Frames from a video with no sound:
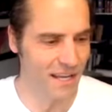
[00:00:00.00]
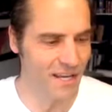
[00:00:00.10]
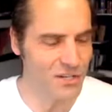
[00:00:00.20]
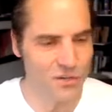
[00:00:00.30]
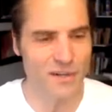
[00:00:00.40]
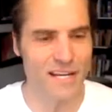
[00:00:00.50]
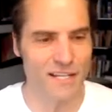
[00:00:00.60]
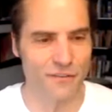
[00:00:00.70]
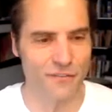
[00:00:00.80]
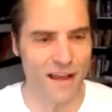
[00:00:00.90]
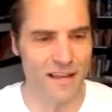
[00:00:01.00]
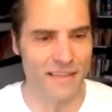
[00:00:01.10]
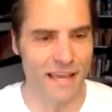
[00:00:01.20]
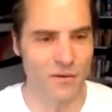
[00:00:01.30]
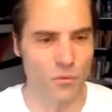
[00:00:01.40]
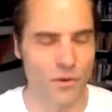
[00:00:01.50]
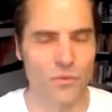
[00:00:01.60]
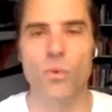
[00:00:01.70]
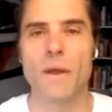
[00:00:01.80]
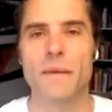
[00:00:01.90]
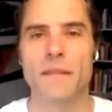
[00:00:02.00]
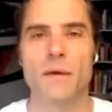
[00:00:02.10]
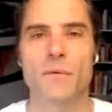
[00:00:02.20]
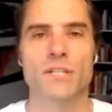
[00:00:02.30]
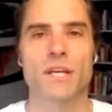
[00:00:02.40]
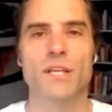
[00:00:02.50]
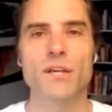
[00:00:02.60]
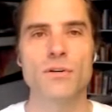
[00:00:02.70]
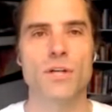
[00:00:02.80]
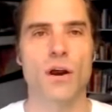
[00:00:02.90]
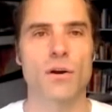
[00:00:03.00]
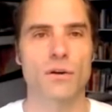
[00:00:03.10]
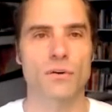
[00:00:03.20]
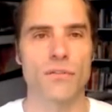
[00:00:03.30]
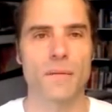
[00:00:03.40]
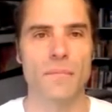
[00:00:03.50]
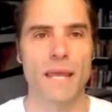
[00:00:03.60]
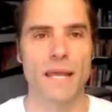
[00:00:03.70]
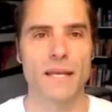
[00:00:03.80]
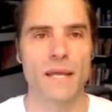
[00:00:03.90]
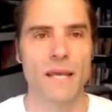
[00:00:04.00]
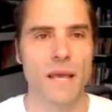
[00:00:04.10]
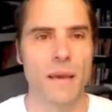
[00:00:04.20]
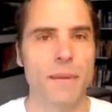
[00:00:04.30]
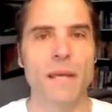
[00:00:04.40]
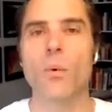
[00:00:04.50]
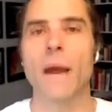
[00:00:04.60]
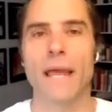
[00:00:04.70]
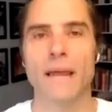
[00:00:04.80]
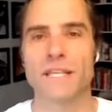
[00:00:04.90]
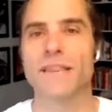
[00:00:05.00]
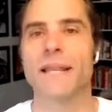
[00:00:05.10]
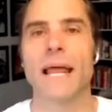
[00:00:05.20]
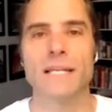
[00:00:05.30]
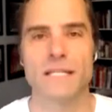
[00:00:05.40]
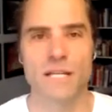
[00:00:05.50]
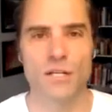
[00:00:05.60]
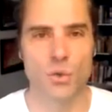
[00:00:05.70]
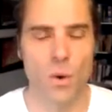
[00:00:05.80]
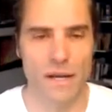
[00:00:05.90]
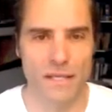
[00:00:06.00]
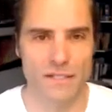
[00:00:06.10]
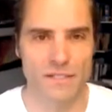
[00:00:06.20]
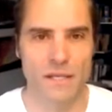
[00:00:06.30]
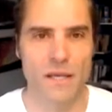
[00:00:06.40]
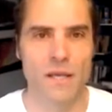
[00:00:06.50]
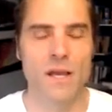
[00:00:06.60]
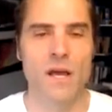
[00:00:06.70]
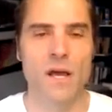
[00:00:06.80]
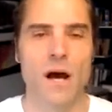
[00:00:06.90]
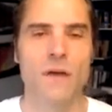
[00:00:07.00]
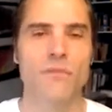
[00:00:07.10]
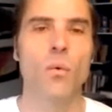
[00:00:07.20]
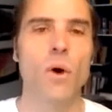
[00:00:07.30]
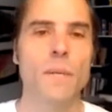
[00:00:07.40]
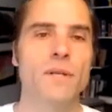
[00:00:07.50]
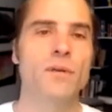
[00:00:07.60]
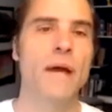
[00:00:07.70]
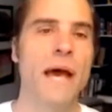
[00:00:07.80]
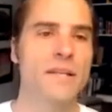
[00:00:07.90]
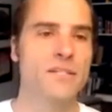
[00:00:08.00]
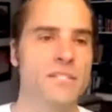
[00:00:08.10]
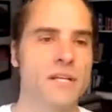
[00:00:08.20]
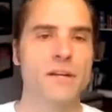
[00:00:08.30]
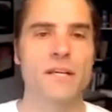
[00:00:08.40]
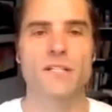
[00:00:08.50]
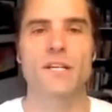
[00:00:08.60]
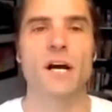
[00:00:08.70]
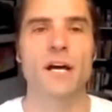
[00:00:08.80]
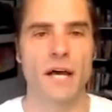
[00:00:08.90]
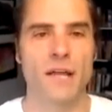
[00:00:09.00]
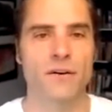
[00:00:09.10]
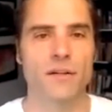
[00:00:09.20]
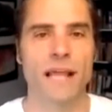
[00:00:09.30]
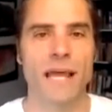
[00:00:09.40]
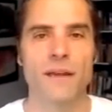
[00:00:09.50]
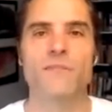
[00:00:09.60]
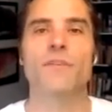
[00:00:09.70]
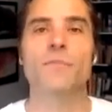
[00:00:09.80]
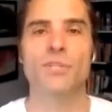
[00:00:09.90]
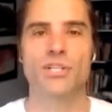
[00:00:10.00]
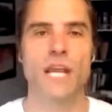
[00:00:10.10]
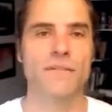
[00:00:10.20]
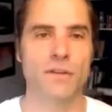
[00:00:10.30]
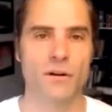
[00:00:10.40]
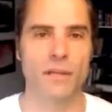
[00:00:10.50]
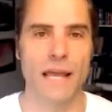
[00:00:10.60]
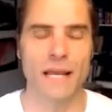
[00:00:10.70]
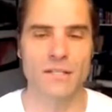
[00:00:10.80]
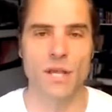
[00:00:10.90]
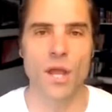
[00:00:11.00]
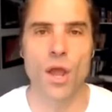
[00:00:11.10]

intrigued to find that with women, there was a huge article that made big waves in the 1920s of a woman who had a serious cut on her leg from shaving her legs,